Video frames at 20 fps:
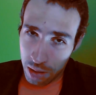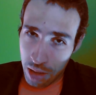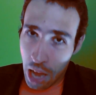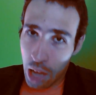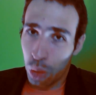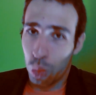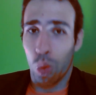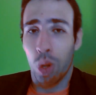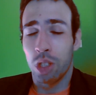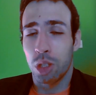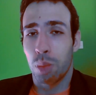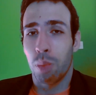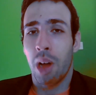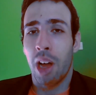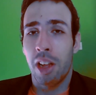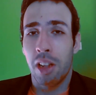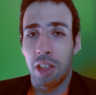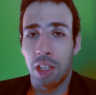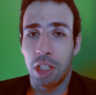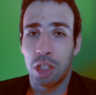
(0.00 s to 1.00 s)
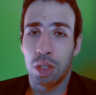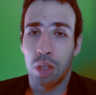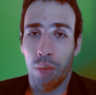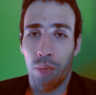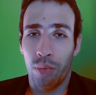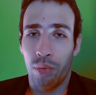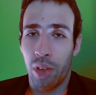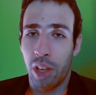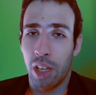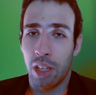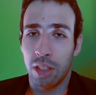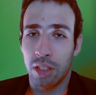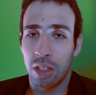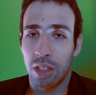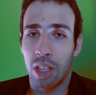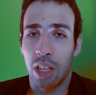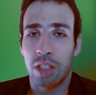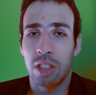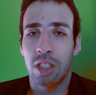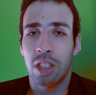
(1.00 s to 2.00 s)
that was my list of
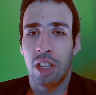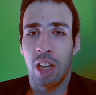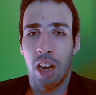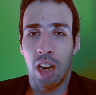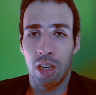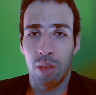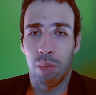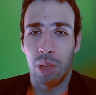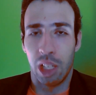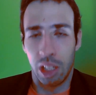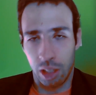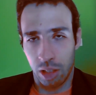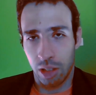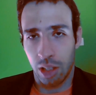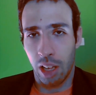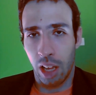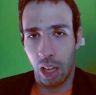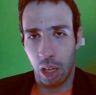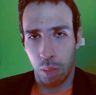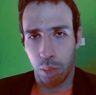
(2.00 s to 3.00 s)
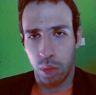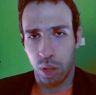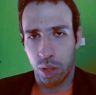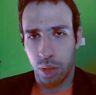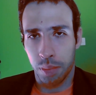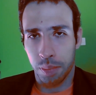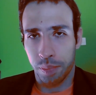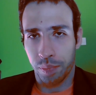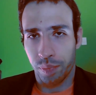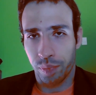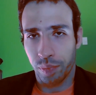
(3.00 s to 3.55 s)
things that scared me in games.